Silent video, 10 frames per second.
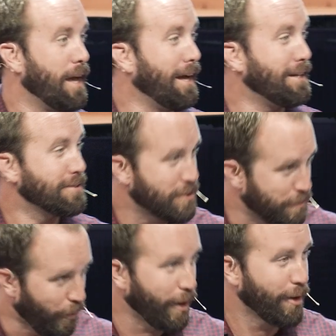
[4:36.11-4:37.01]
And
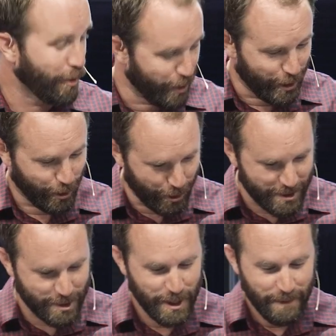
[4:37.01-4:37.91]
spoiler
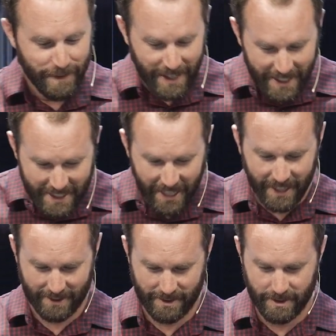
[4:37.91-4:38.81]
alert, it
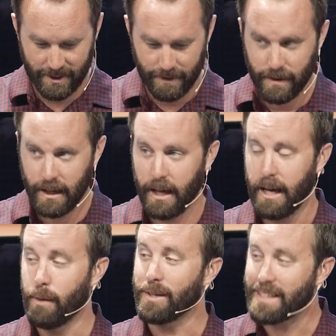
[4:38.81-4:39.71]
can't.
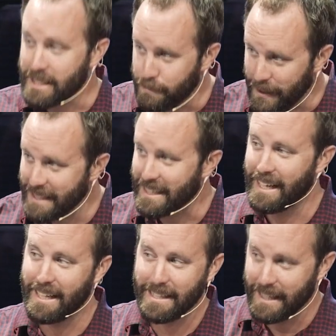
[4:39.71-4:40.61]
And what this means,
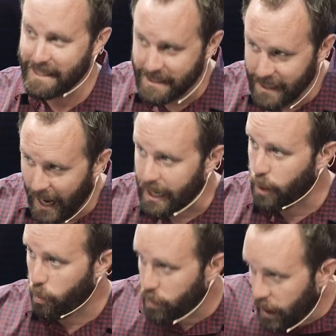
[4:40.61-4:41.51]
it is, not
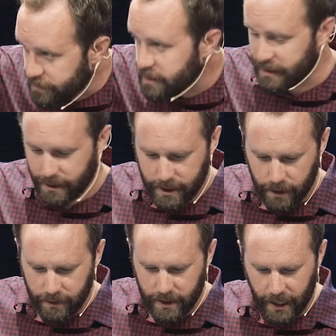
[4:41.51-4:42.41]
how we often like to
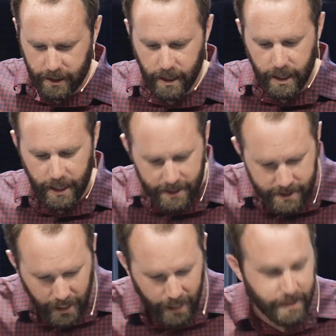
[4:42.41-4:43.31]
think of it like, it
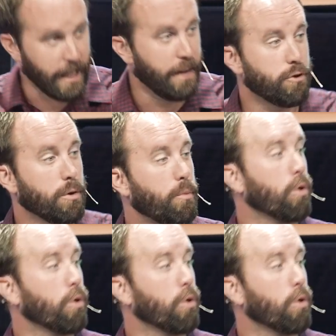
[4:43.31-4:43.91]
is not that if you're